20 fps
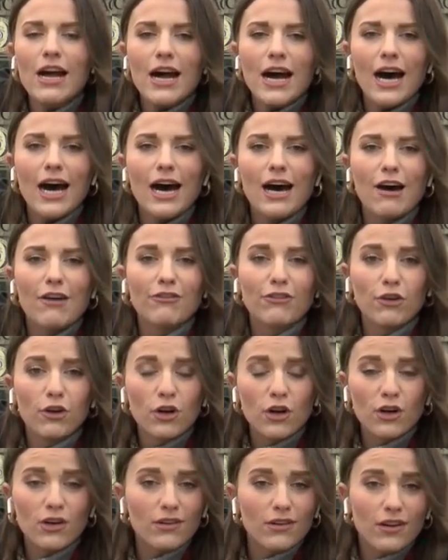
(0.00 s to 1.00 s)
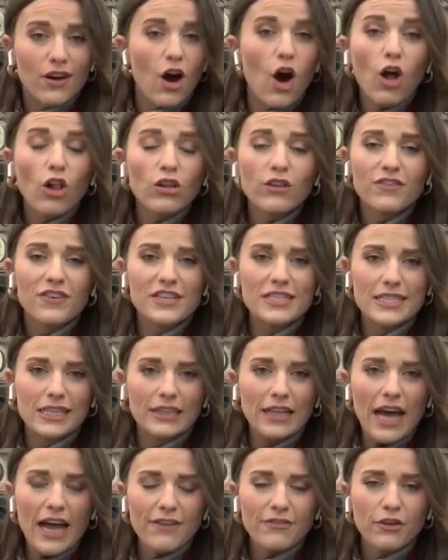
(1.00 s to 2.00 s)
uh, for all of his
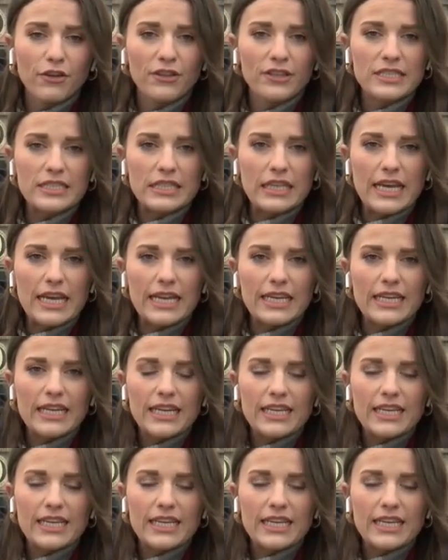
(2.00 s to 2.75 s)
life on this land,